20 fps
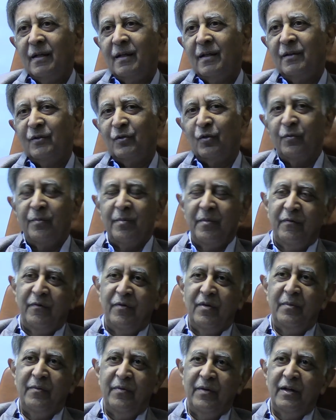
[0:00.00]
So
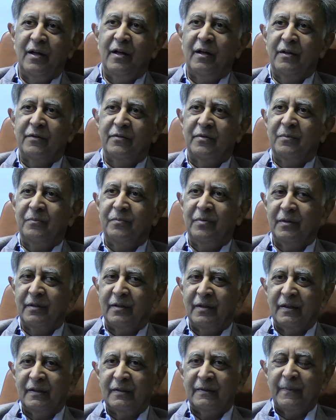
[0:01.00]
we did a simple
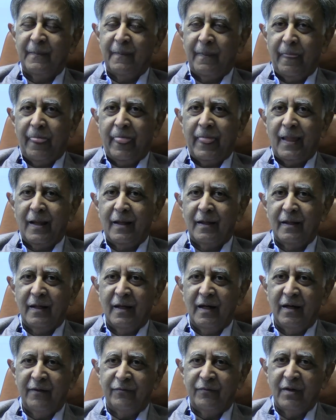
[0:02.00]
thing.
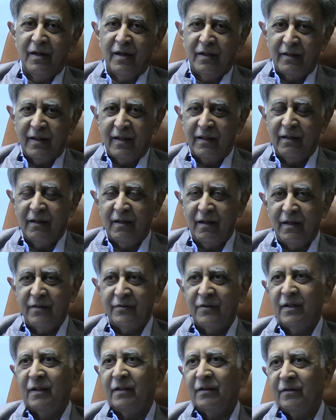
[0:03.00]
After
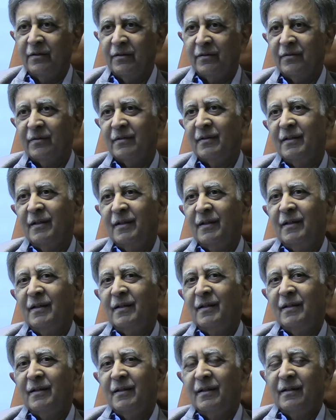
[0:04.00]
analyzing this,
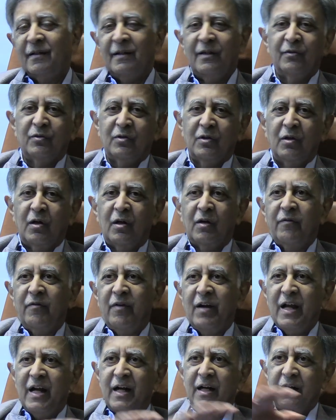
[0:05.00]
there was a lot of
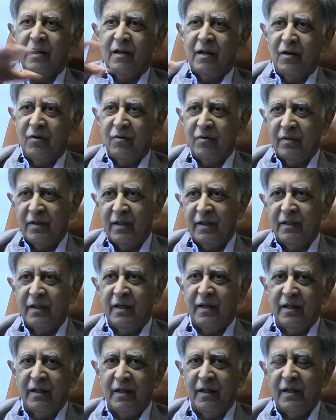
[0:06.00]
land around in
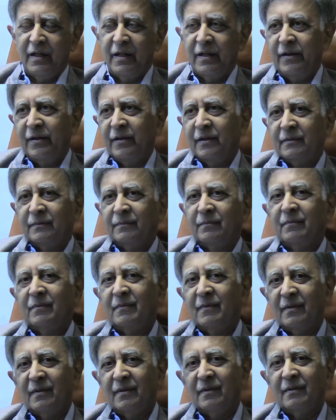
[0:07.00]
that hilly area.
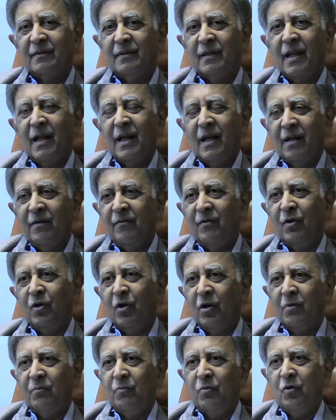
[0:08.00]
We
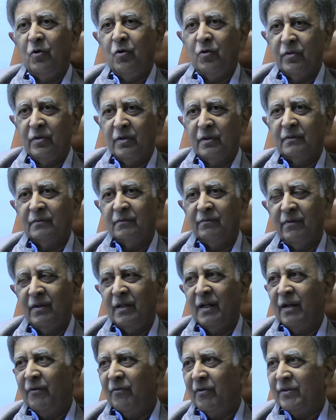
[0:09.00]
got a bulldozer.
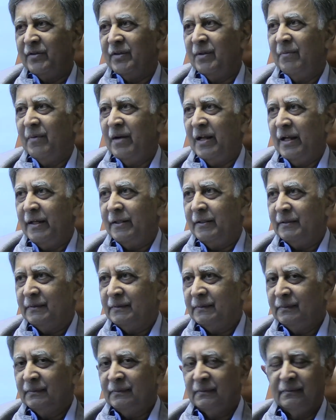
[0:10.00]
We leveled some land,
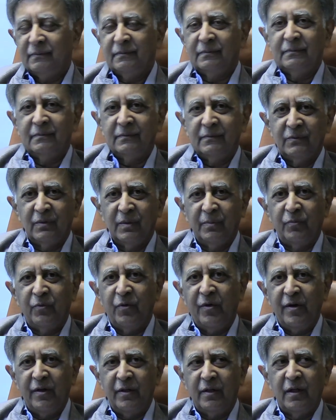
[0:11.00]
some
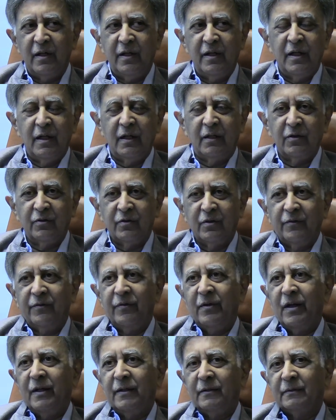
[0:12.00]
20, 30 acres
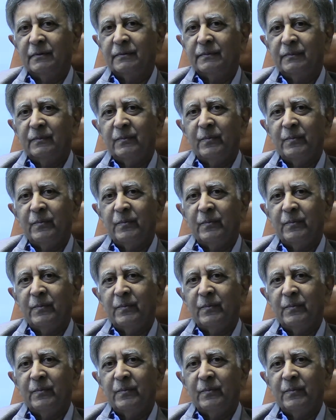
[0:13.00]
of land.